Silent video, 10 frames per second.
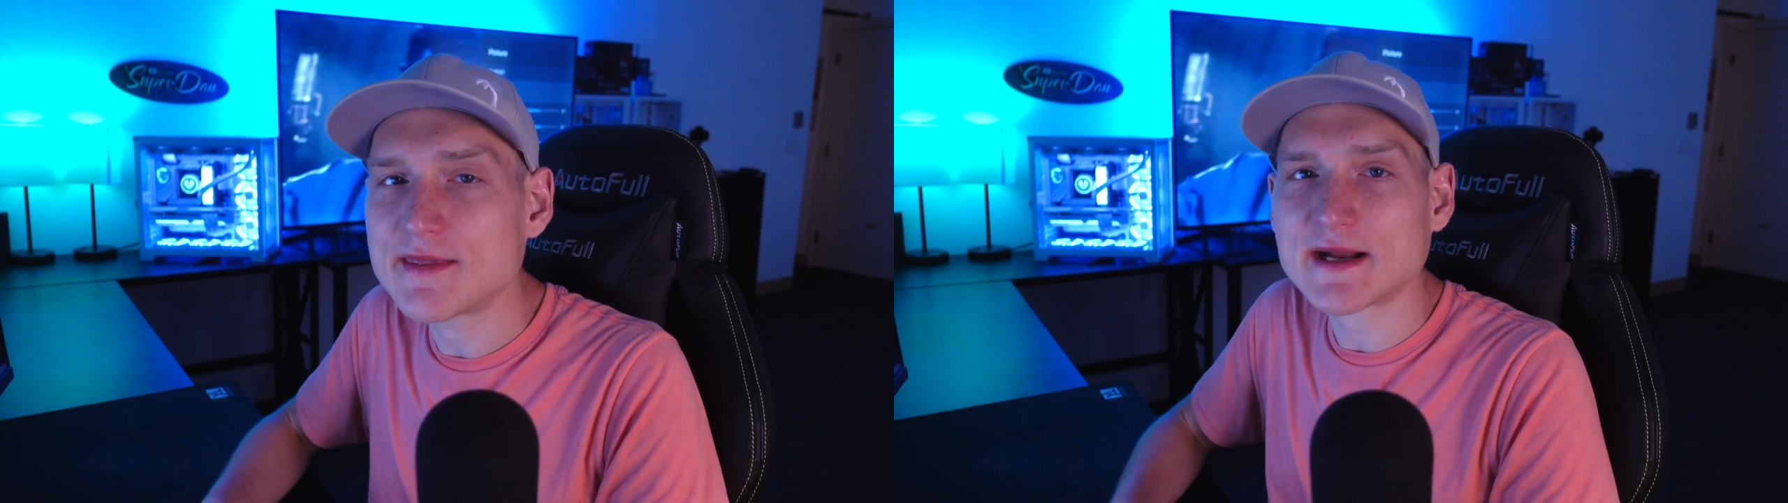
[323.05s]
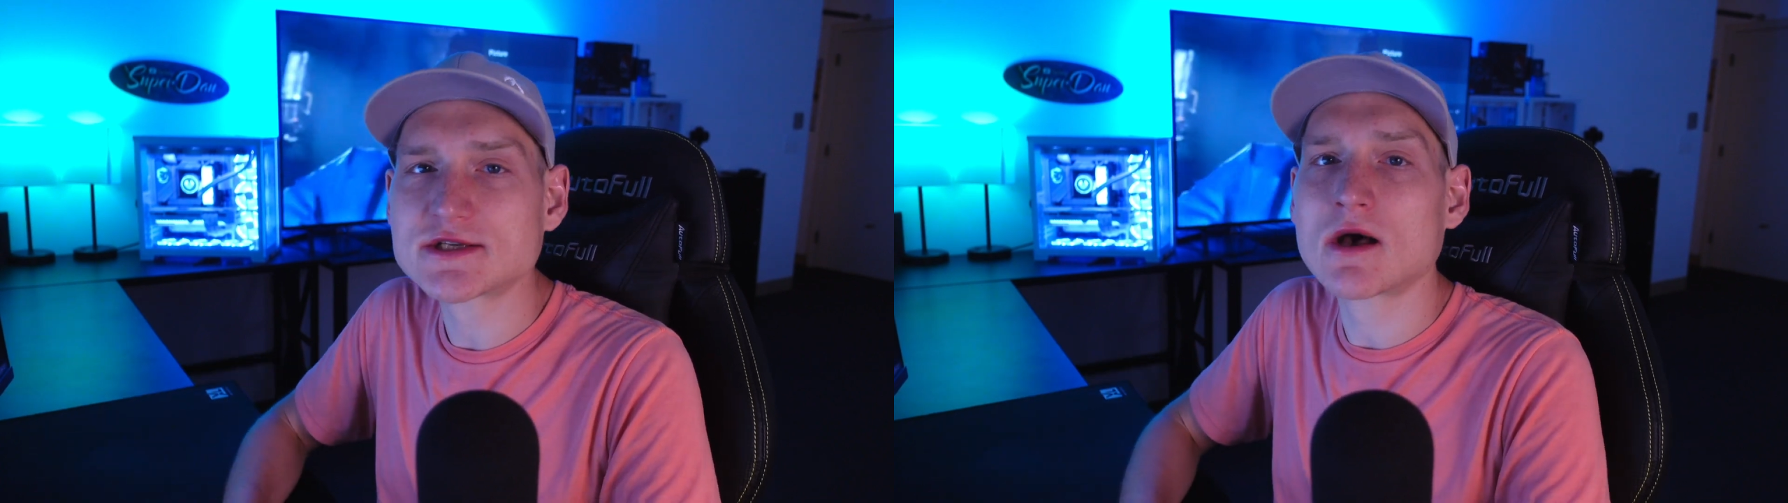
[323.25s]

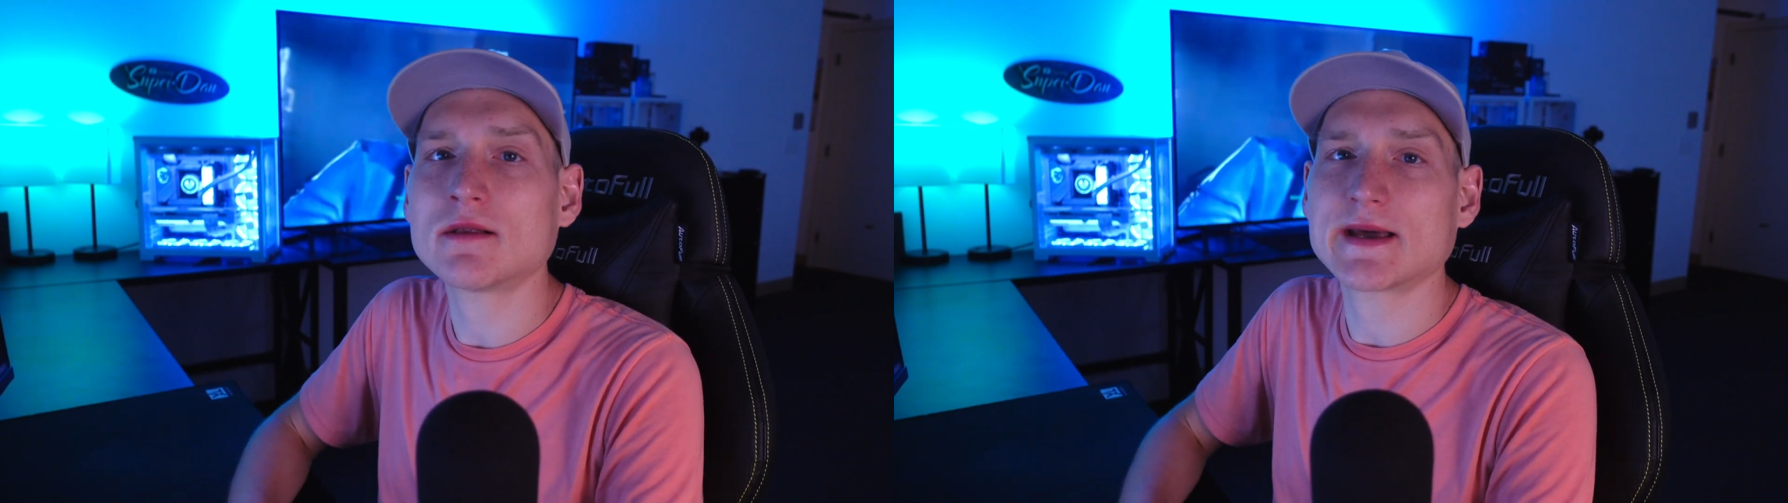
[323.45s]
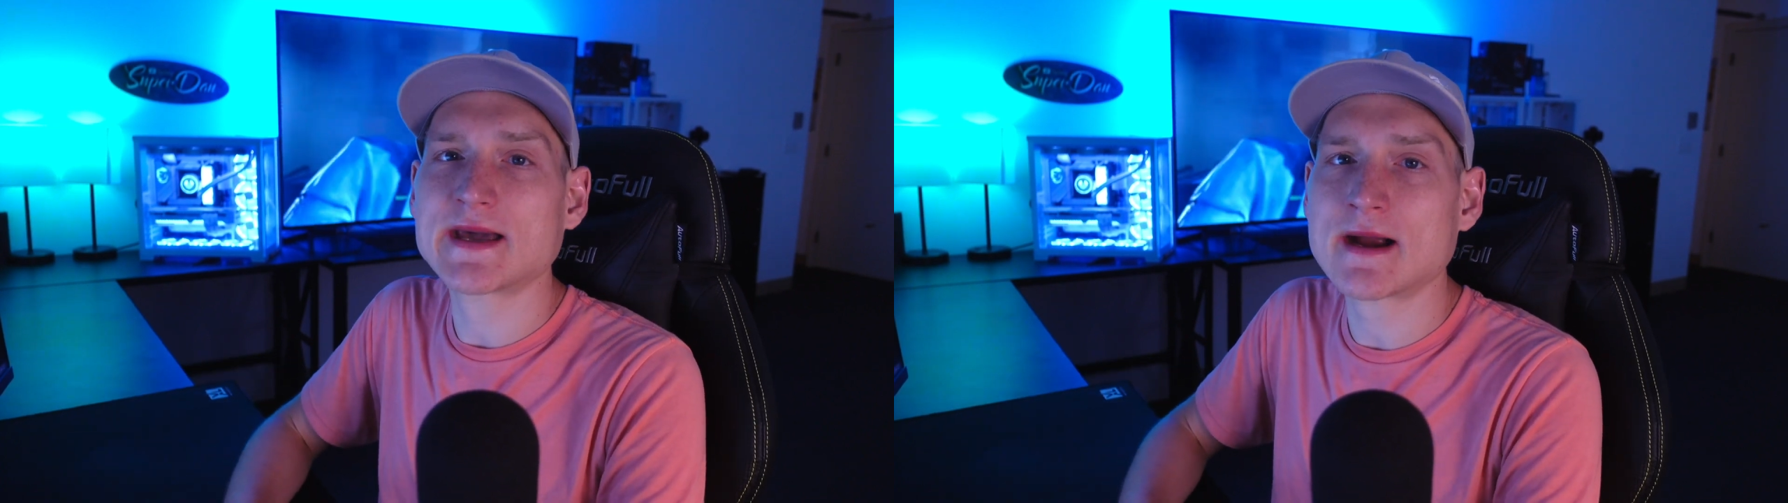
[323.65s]
that's
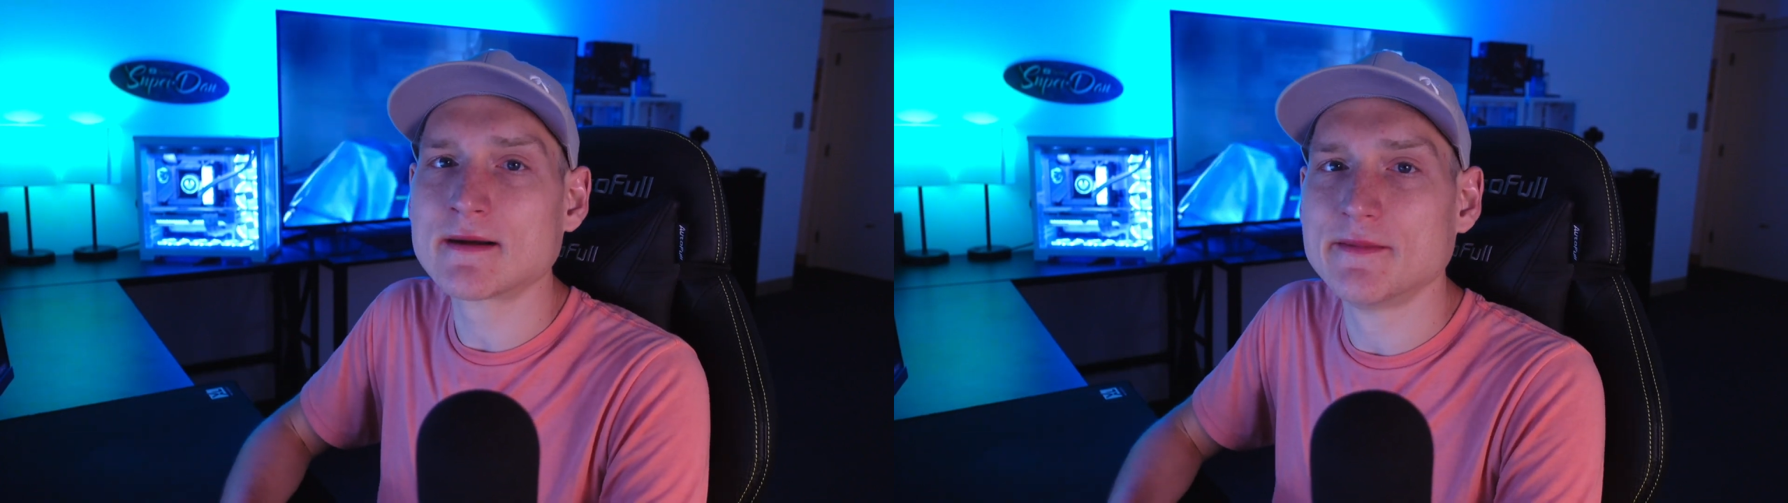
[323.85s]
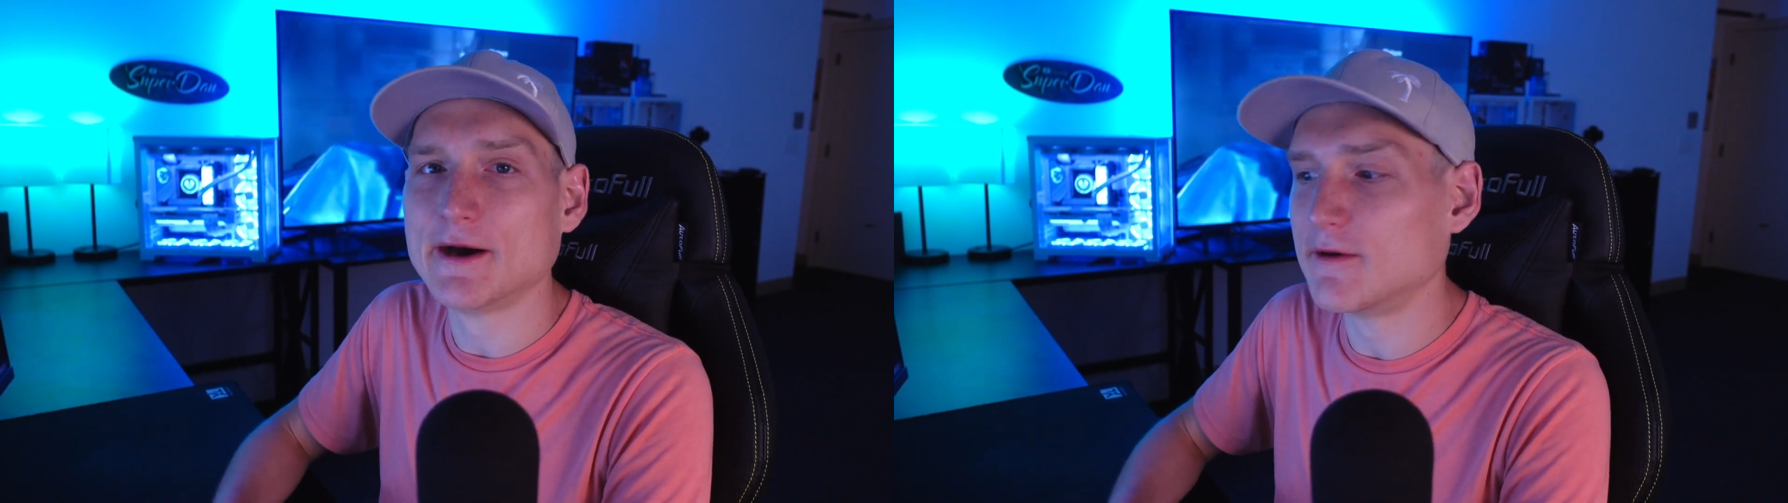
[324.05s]
all I
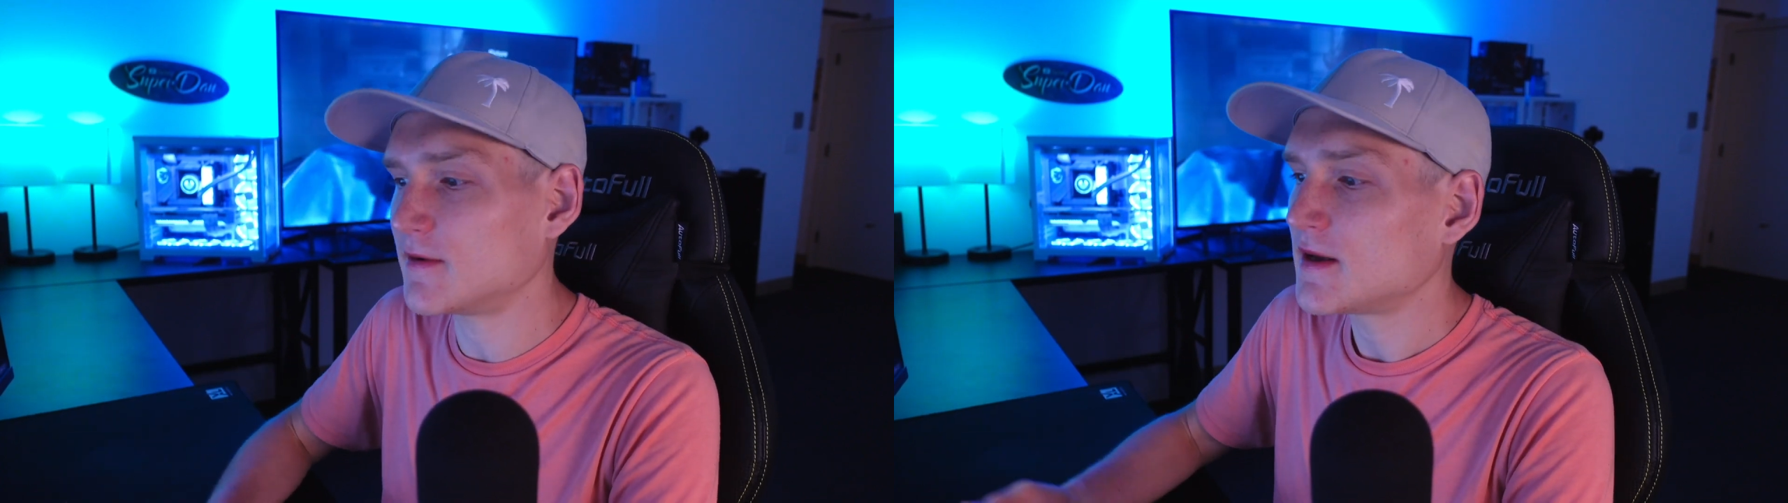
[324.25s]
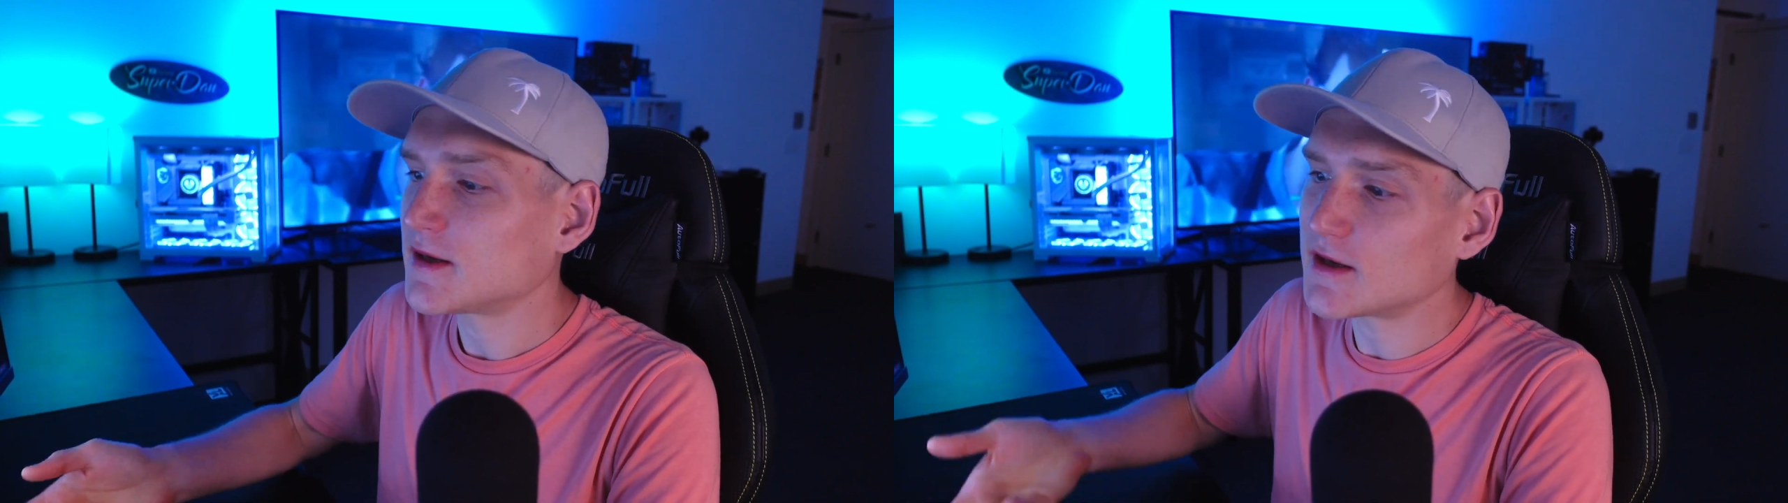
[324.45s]
care about.